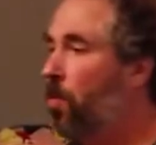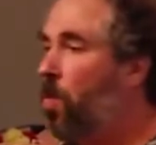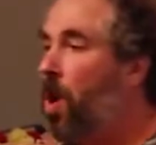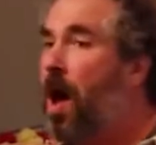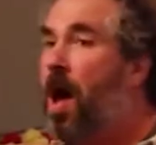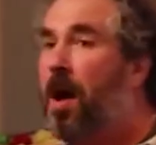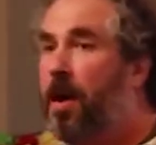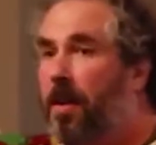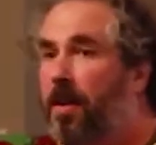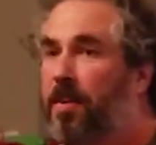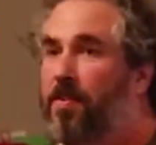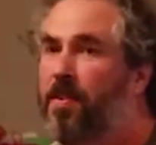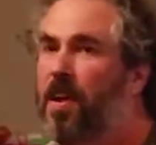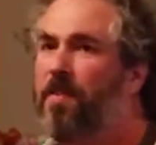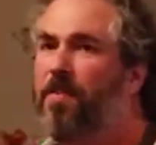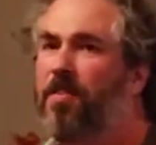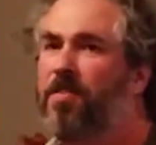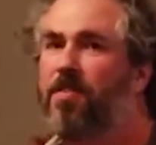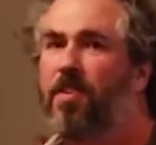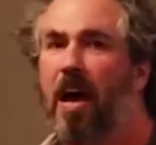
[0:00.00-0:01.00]
the rockety
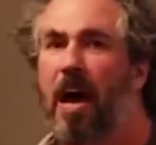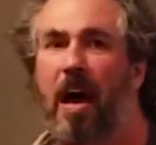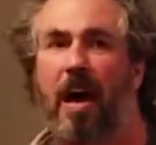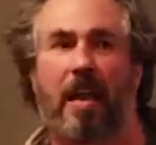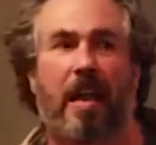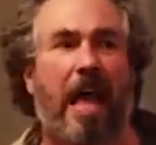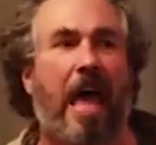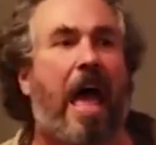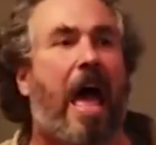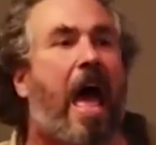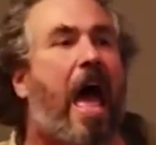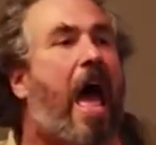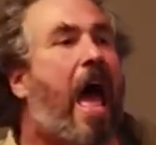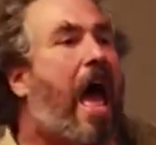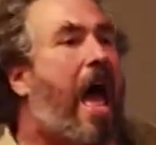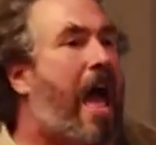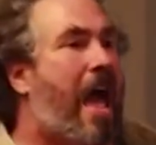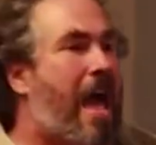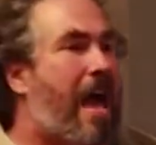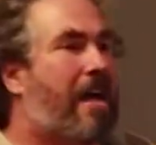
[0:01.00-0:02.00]
stuff. It's not
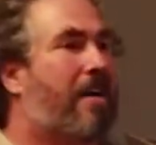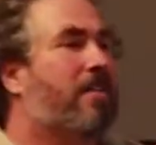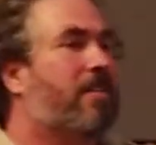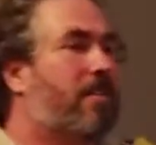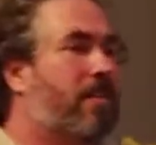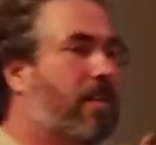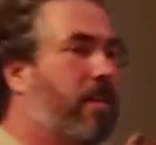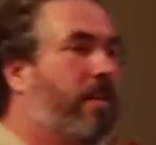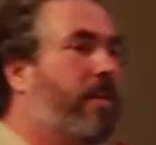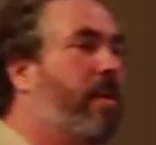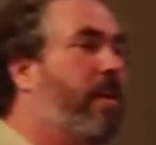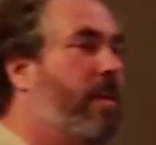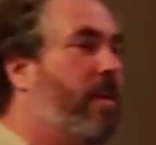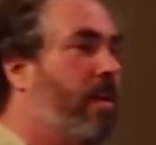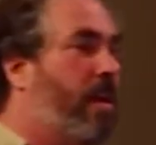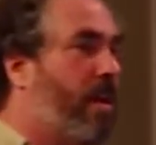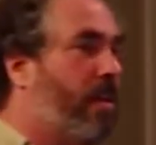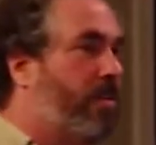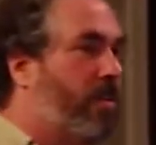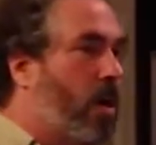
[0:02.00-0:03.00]
as
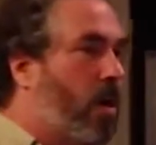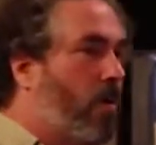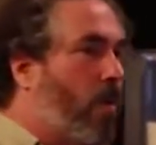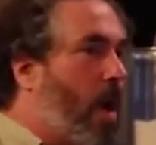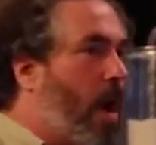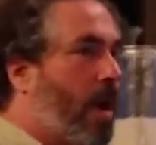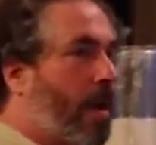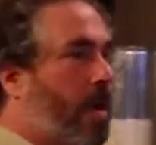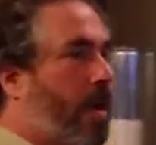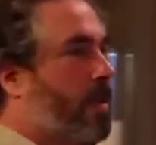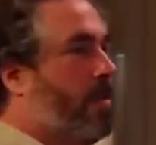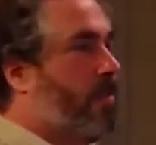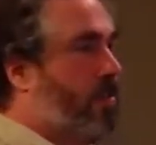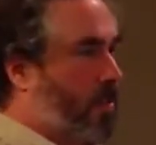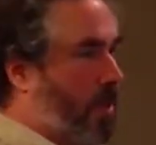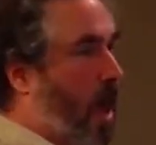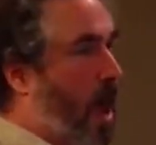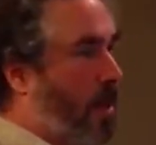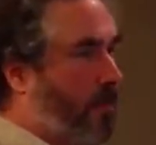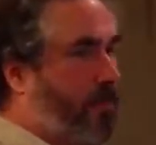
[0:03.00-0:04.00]
clean as our rocket
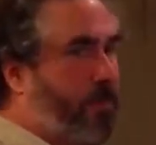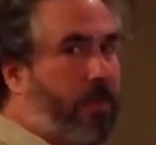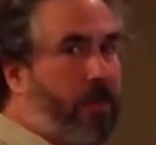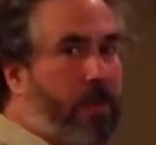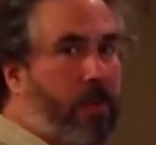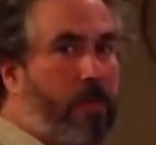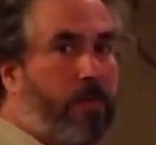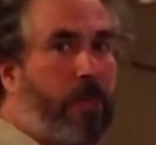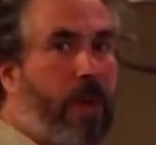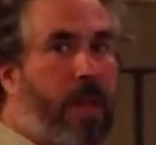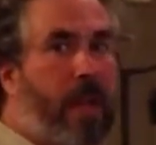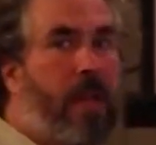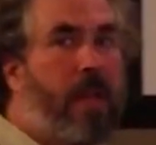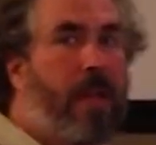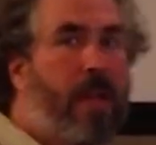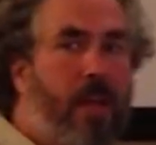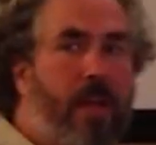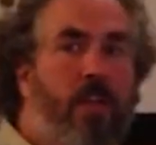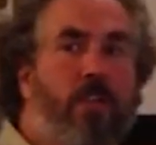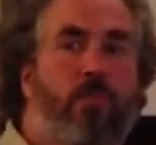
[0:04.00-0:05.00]
stuff, but
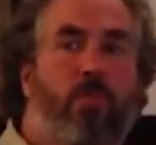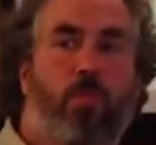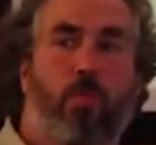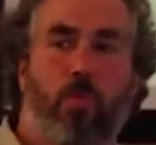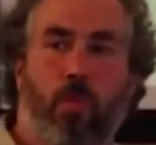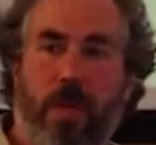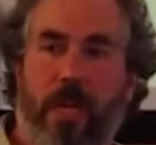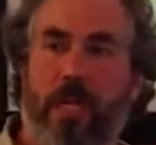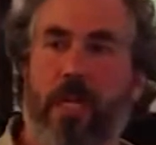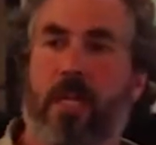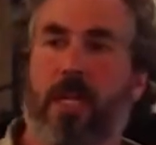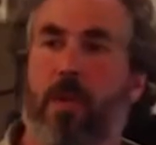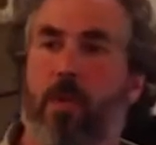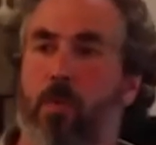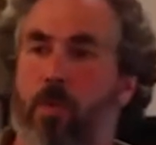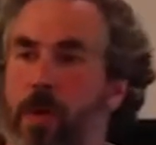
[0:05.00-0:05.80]
it is really,